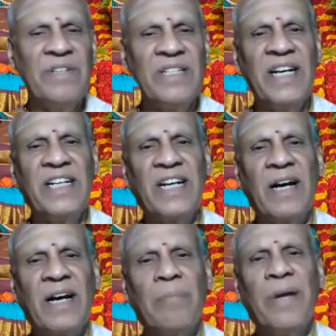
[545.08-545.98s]

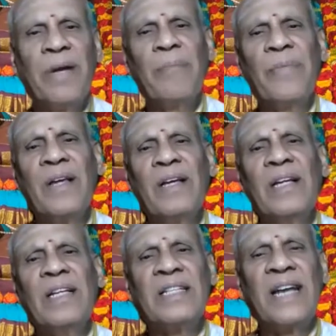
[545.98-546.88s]
visheshabhyam.
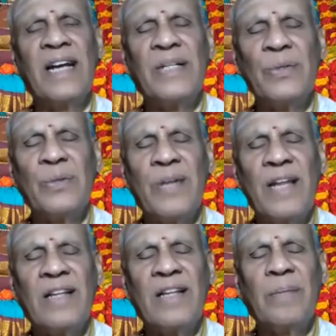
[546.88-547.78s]
Second
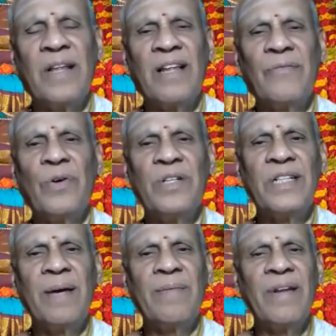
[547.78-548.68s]
sutra, third pada, fourth
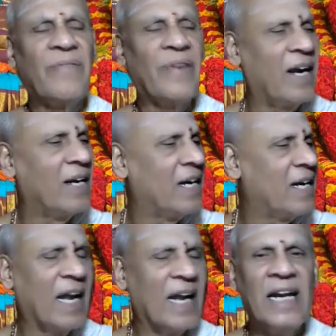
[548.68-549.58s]
chapter,
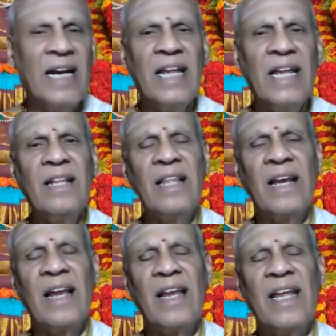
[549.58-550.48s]
519th
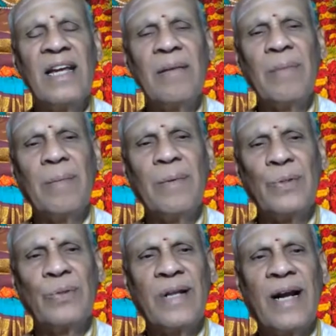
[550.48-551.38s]
running Brahma
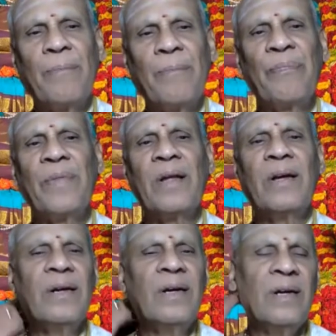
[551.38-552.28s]
Sutra.
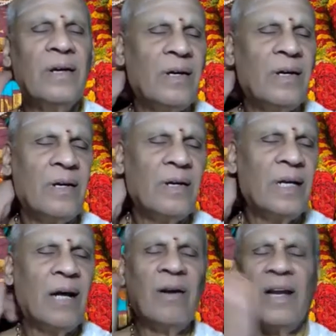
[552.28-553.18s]

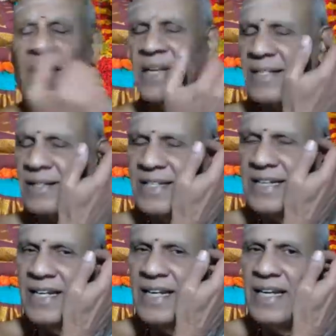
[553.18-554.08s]
Now let us
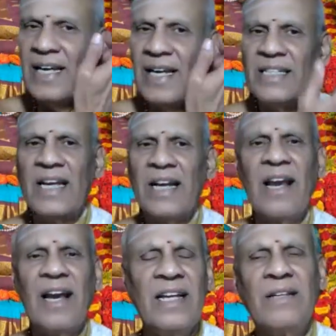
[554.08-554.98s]
see a
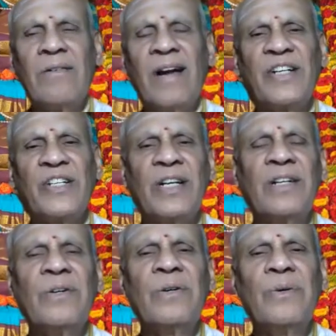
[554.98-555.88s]
general
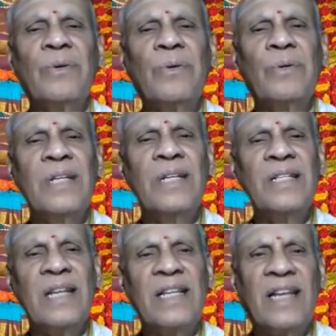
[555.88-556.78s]
introduction to
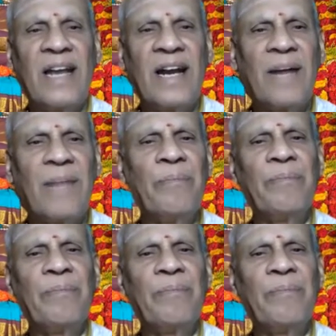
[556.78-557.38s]
this adhikaranam.